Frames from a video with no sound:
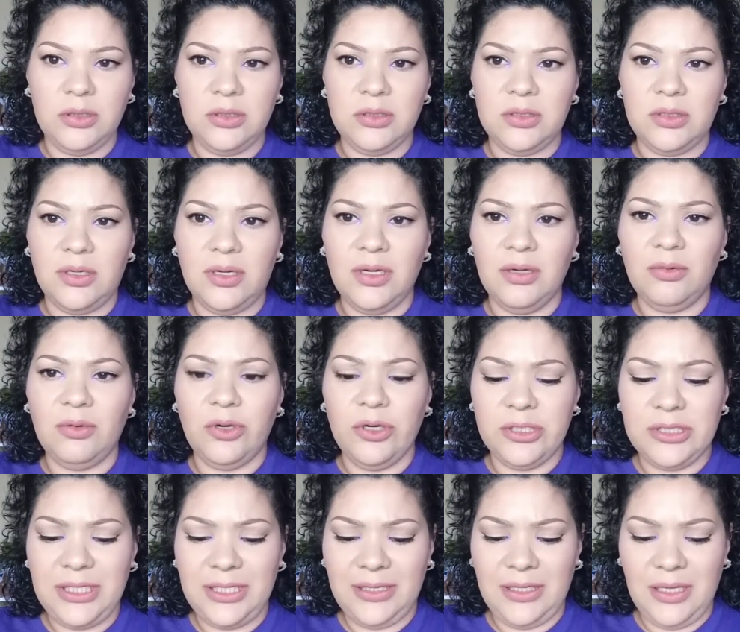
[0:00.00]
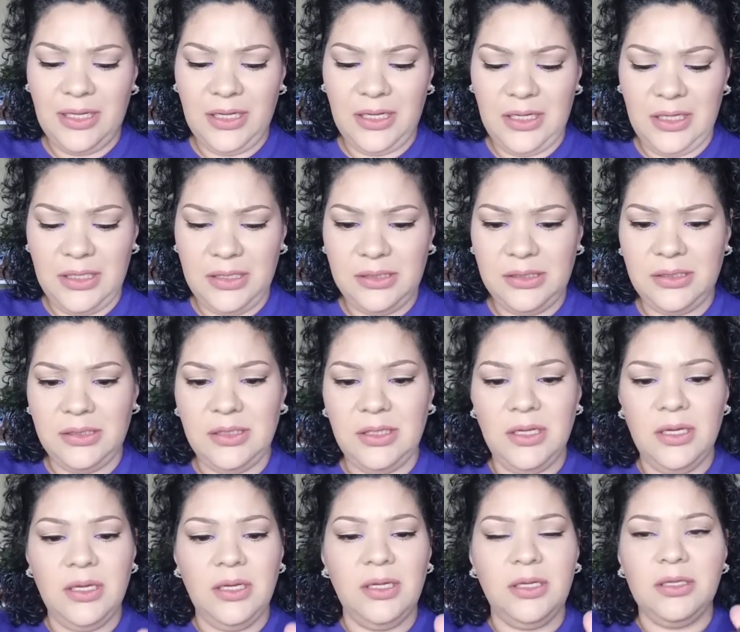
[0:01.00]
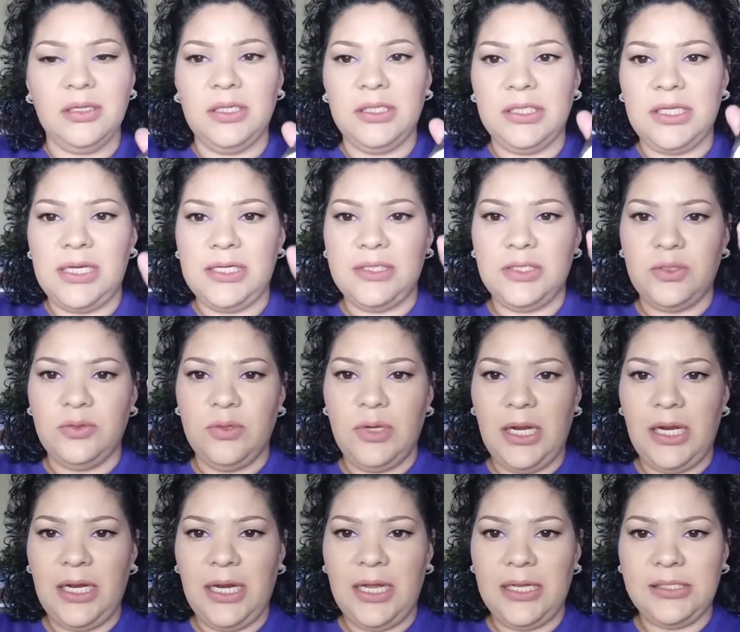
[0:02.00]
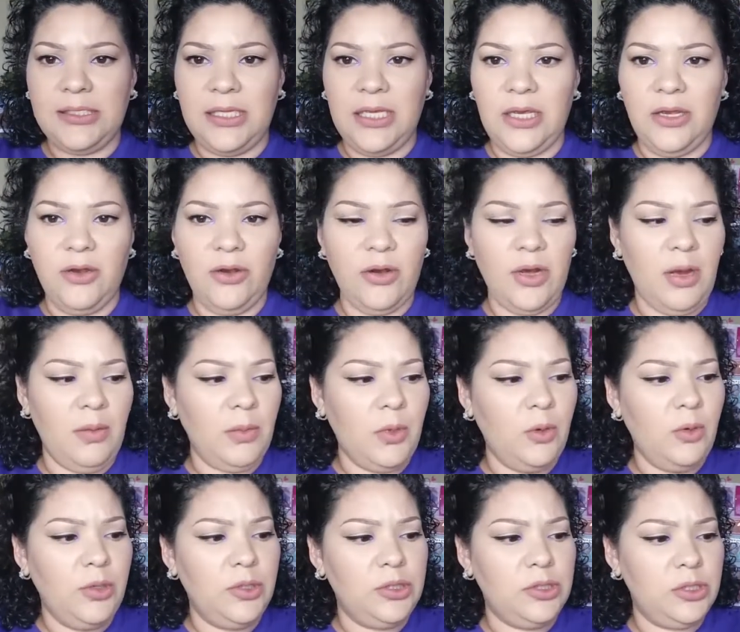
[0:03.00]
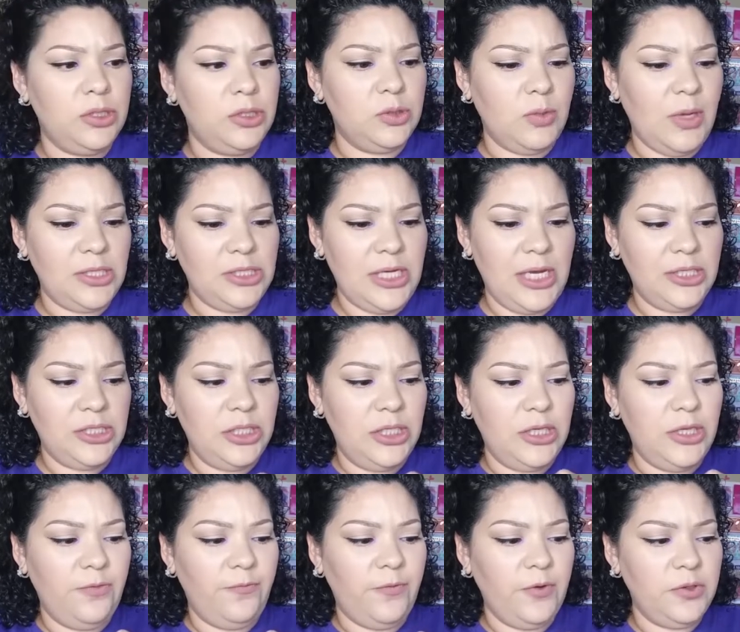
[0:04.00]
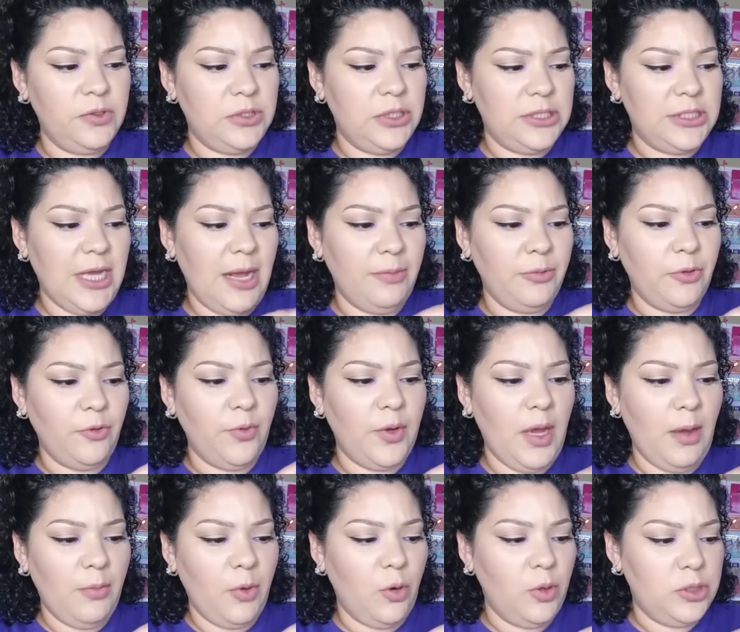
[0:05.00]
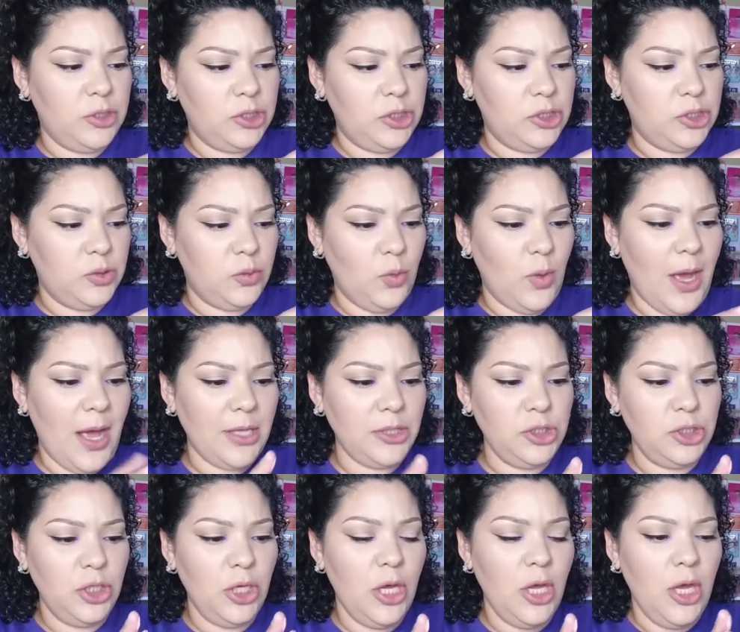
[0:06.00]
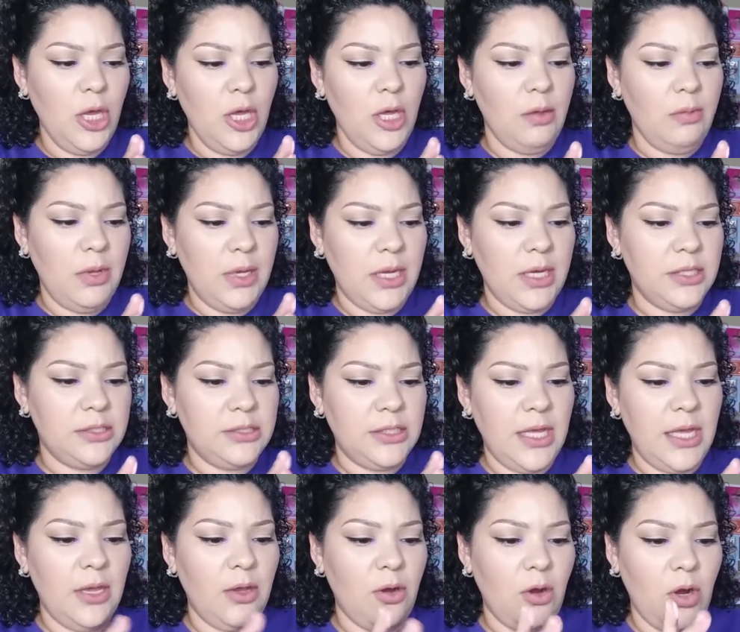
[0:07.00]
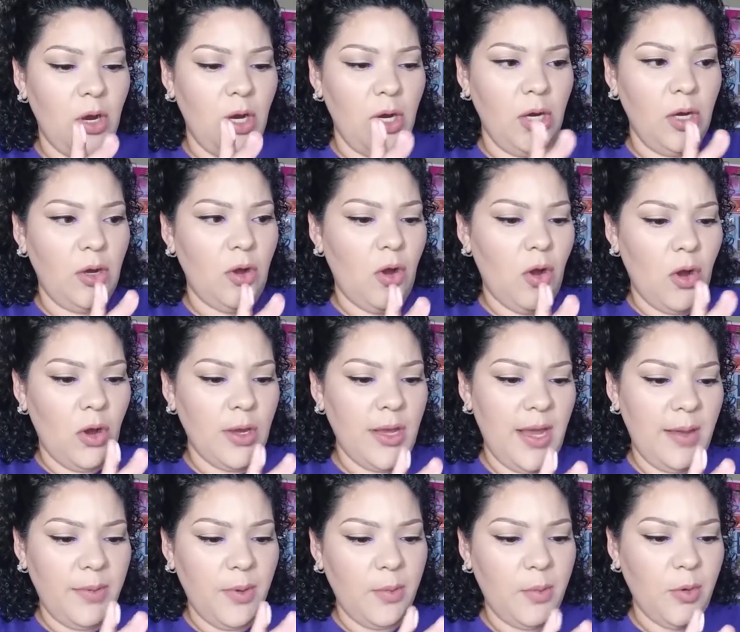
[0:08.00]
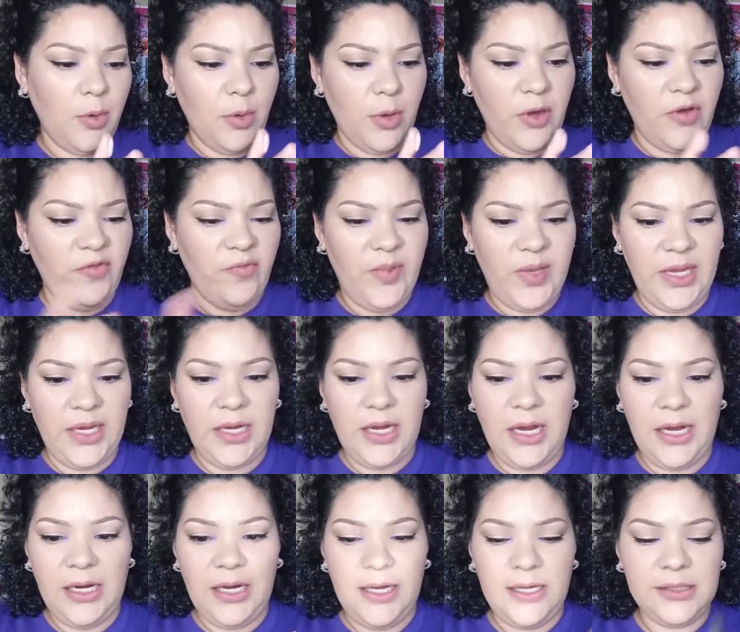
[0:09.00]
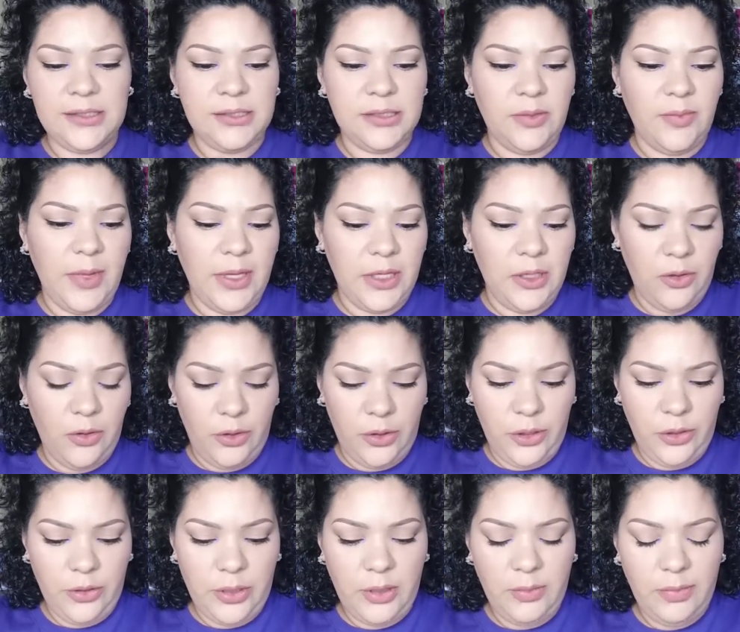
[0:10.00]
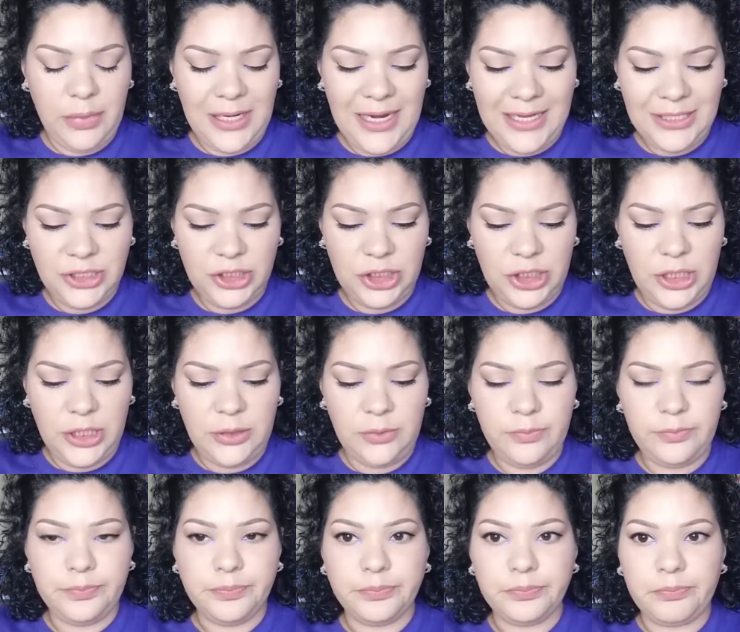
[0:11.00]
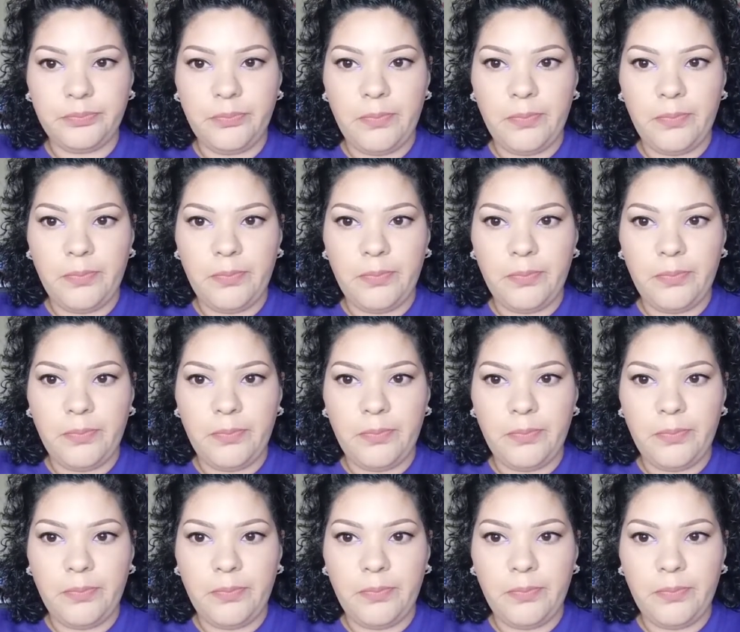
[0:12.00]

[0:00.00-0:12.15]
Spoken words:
Star Wars, I think it is. This has 2 highlights here. I'm going swatch. Actually, the top 3 I'm going to swatch. because they are all capable of being highlights depending on your complexion.